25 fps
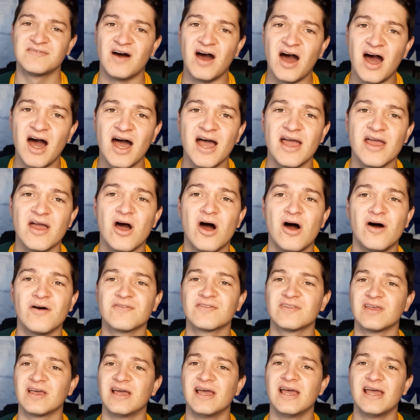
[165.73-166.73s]
high
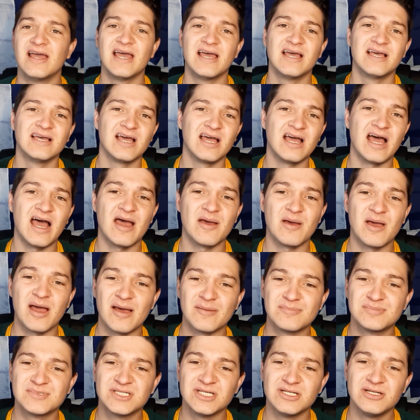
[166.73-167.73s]
after
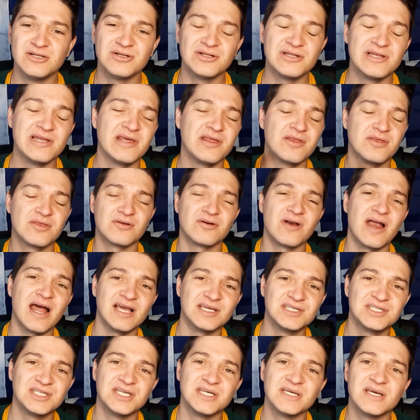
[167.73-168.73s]
absolutely
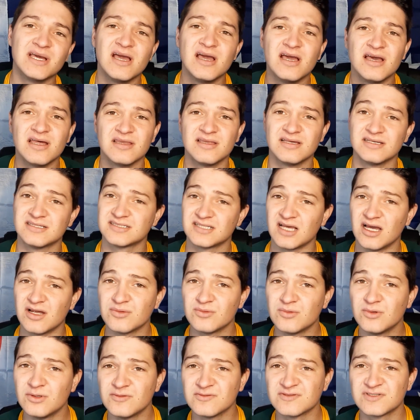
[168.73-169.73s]
thrashing the
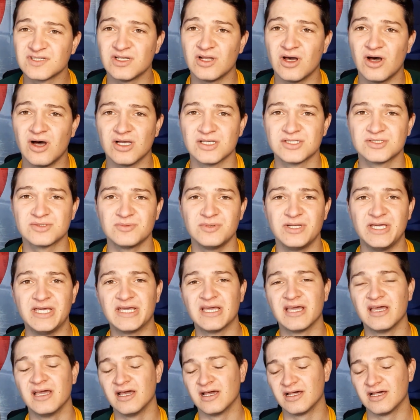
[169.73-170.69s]
Sunwolves last week.